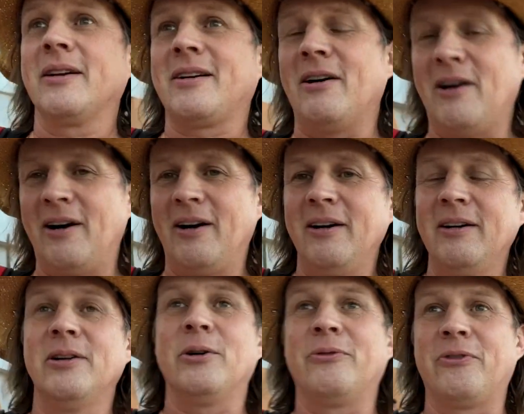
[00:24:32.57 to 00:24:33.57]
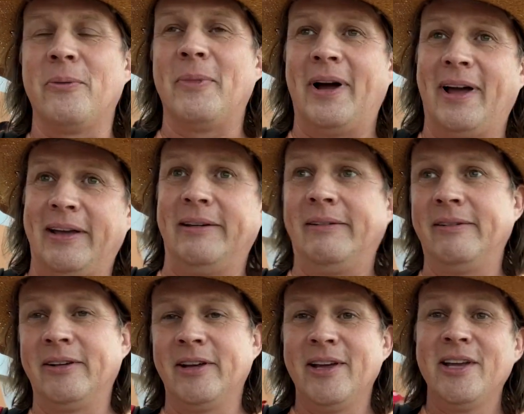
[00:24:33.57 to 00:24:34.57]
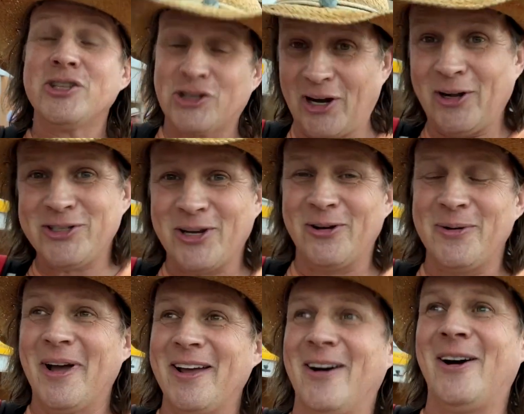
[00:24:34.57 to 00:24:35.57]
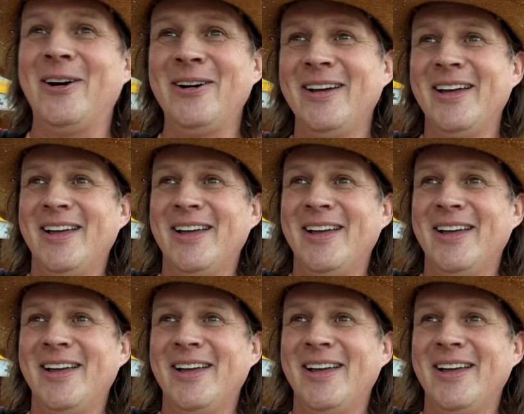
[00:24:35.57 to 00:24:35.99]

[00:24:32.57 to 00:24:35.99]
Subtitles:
car or for my shuttle to go to my car.